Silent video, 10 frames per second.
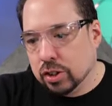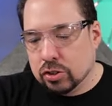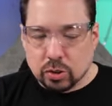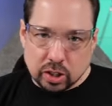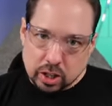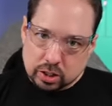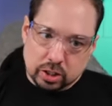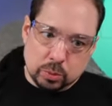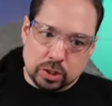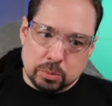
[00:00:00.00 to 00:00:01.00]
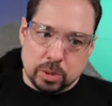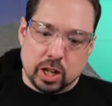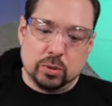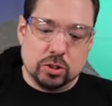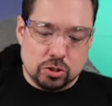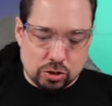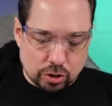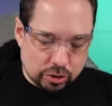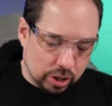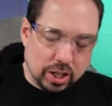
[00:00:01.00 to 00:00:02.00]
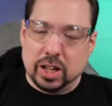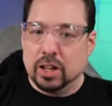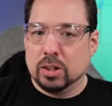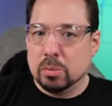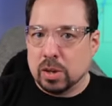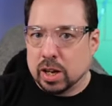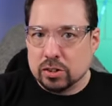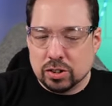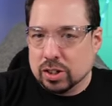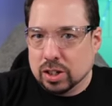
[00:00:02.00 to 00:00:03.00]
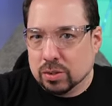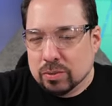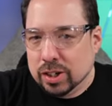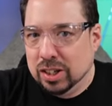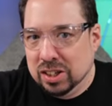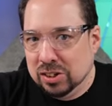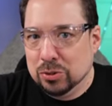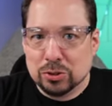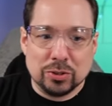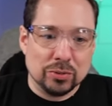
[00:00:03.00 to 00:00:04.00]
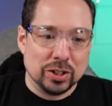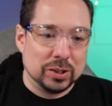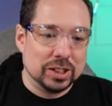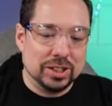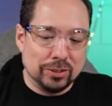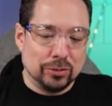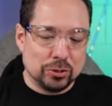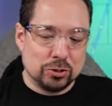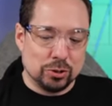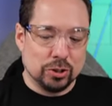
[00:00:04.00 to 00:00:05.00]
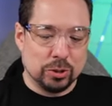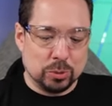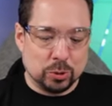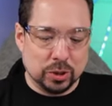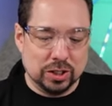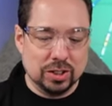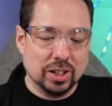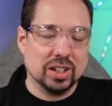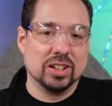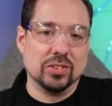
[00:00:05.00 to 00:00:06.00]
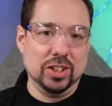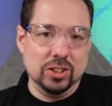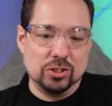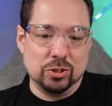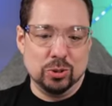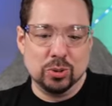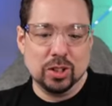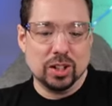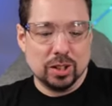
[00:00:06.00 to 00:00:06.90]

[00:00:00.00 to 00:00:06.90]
So likely when the batteries charge, I can't imagine they really use a very different circuit between these two